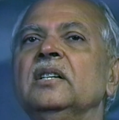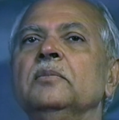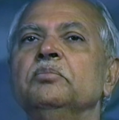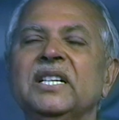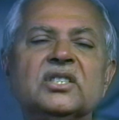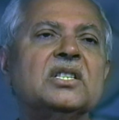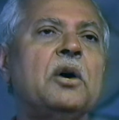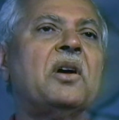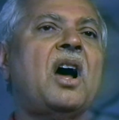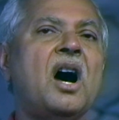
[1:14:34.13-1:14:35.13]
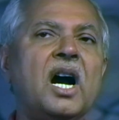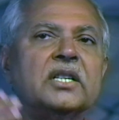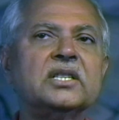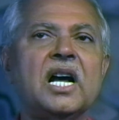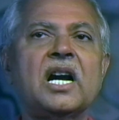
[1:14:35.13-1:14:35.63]
means our
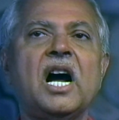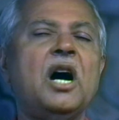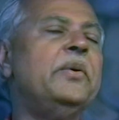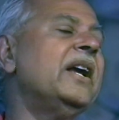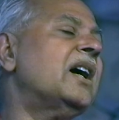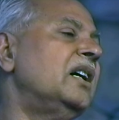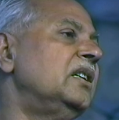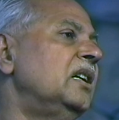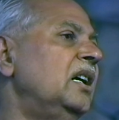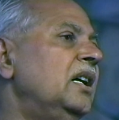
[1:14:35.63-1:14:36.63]
hearts are awakened.